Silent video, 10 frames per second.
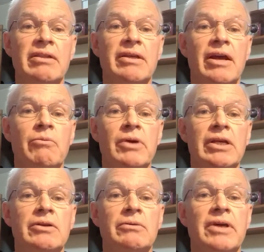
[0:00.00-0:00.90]
that I
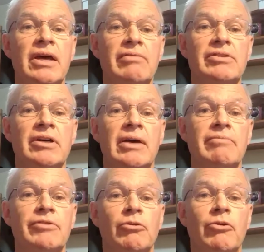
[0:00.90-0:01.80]
really don't have time
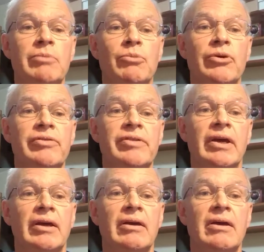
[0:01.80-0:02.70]
for one more thing."
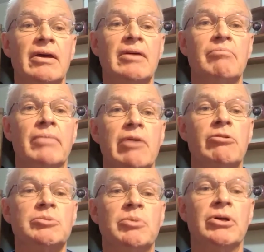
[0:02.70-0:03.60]
My
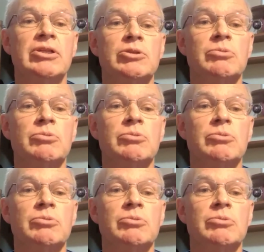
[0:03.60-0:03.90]
response